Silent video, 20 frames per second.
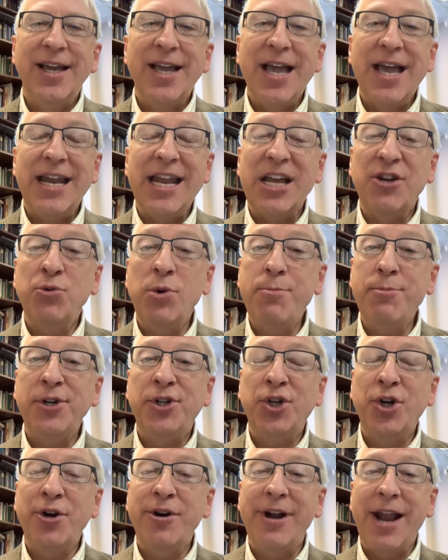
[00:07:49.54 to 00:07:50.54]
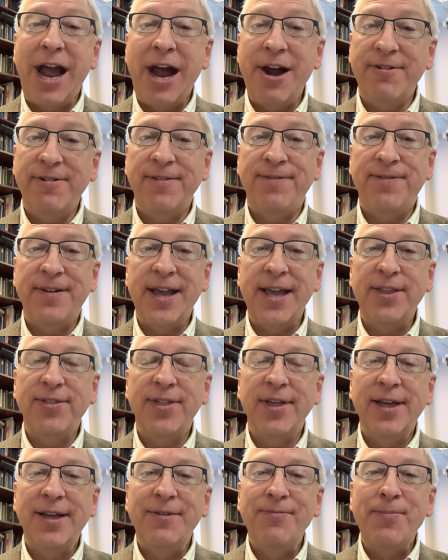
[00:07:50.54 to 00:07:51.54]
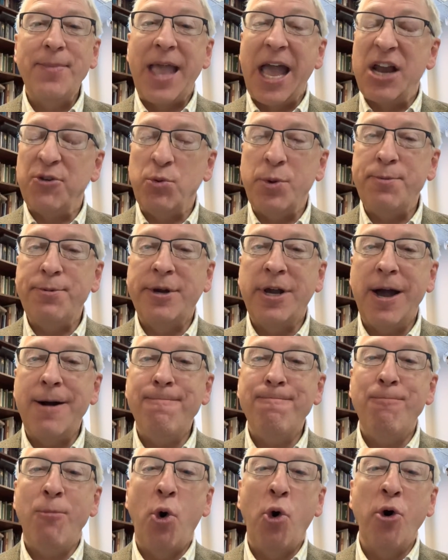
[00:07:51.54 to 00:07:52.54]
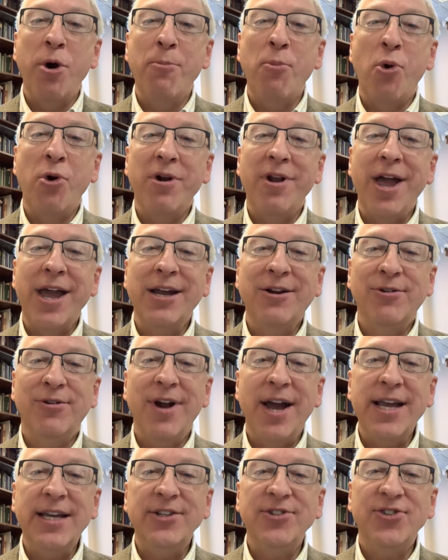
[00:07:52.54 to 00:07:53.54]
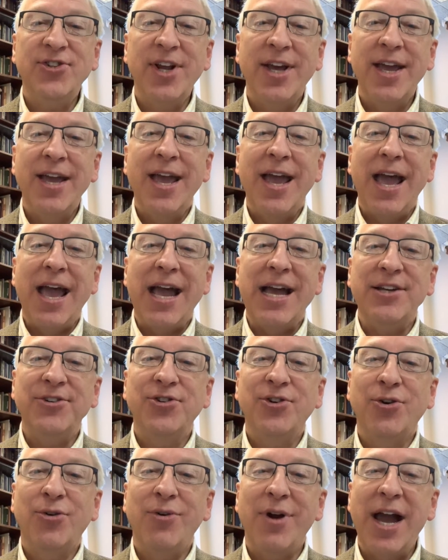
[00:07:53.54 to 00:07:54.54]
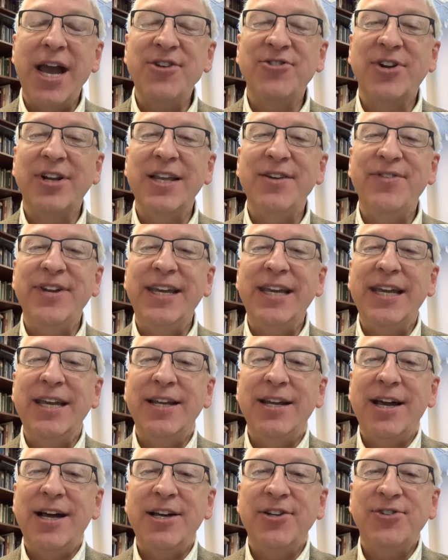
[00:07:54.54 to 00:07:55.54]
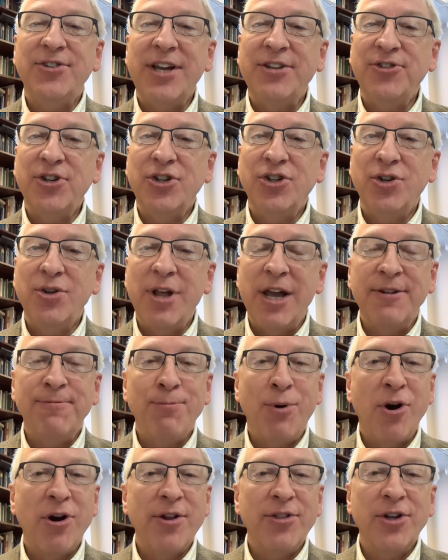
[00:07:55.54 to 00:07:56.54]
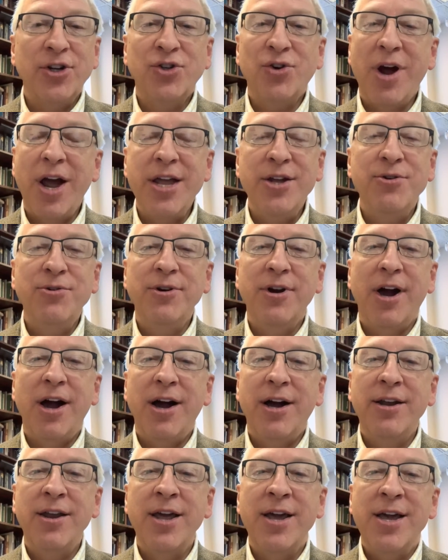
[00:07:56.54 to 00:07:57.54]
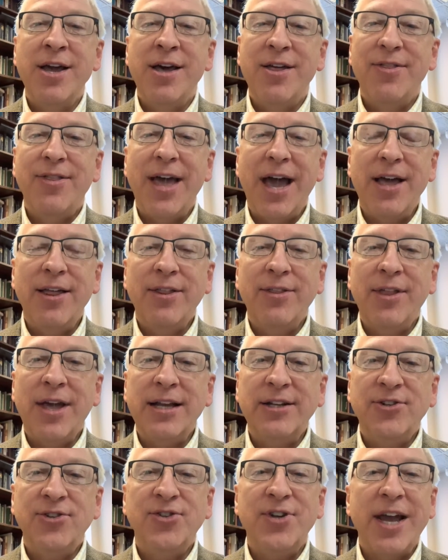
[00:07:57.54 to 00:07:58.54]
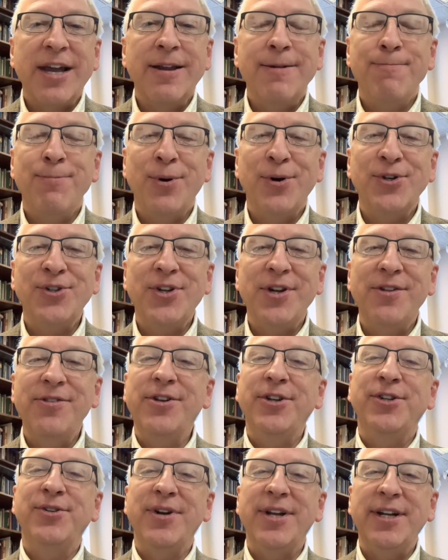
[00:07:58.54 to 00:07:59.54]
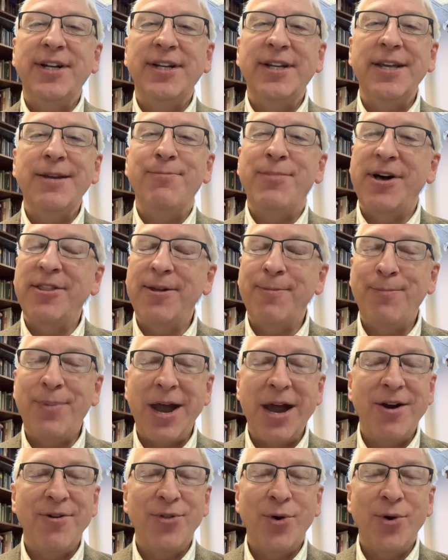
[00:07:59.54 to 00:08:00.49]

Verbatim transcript: And as we mature in our faith, as we become more and more like Christ, as Christ living in us as a, as part of the triune God, that that second person of the Trinity by the power of